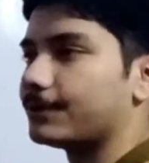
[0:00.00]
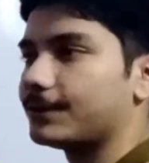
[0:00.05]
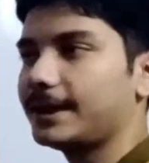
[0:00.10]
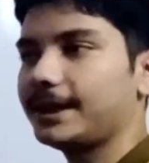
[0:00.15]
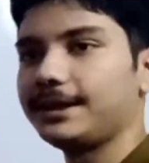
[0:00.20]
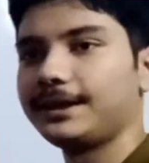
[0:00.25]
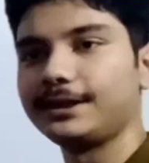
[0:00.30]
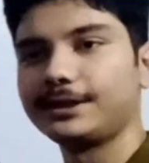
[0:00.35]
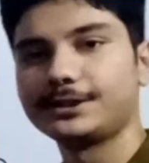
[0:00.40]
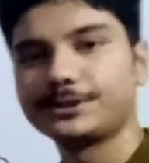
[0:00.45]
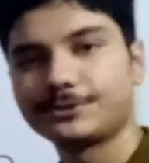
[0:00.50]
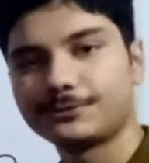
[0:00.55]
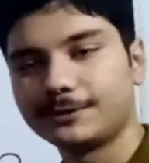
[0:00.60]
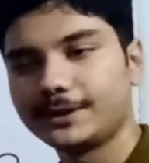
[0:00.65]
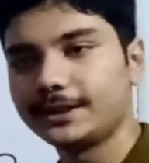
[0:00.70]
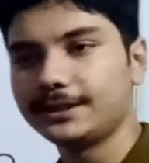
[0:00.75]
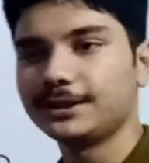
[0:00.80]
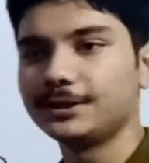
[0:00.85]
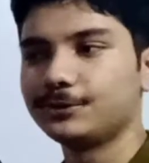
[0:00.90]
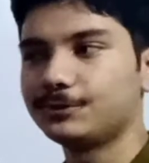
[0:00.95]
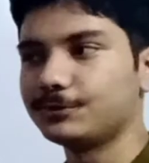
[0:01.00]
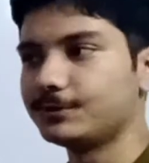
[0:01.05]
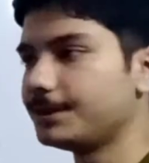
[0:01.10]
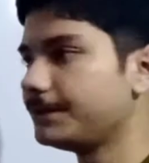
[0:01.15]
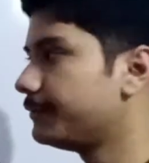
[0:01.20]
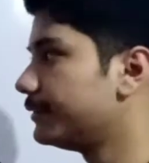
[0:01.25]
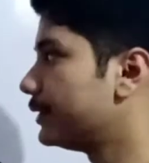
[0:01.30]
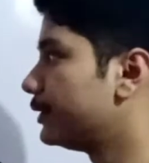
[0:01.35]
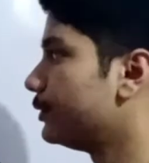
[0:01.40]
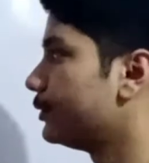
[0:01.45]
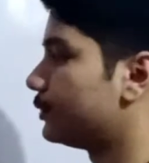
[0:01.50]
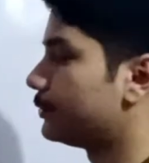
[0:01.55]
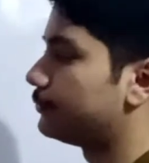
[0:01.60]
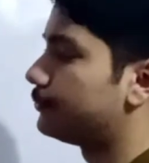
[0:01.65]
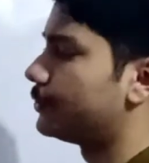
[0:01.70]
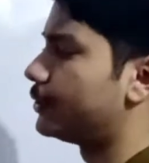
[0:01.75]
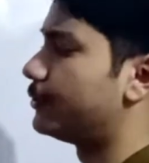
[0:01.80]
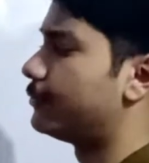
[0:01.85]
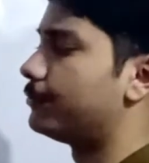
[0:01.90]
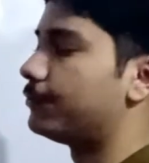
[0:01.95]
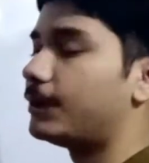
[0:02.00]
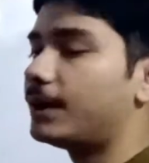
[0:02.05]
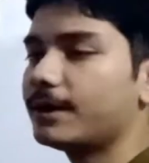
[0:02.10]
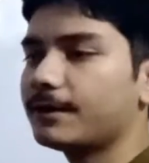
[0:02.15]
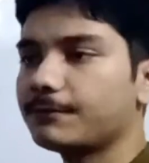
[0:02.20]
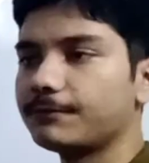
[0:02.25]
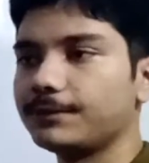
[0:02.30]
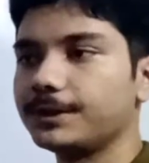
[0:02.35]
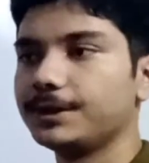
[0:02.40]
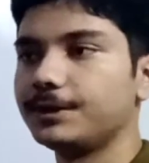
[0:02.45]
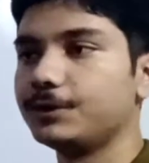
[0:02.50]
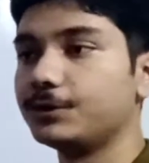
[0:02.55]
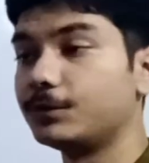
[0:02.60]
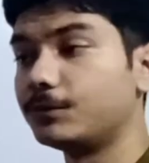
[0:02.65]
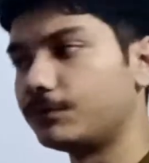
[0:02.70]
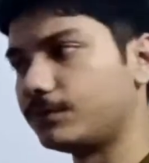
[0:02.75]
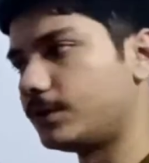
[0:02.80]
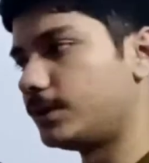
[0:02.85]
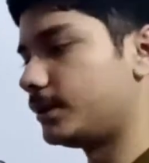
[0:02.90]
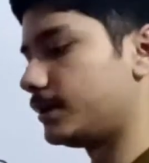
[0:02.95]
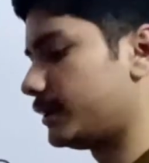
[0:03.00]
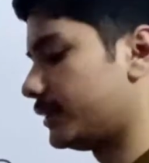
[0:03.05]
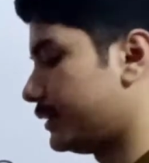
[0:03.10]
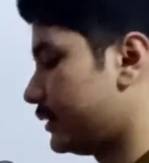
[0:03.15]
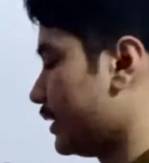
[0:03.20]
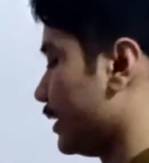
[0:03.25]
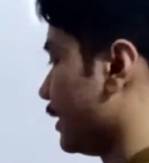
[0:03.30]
getting straight into the video for what video wants,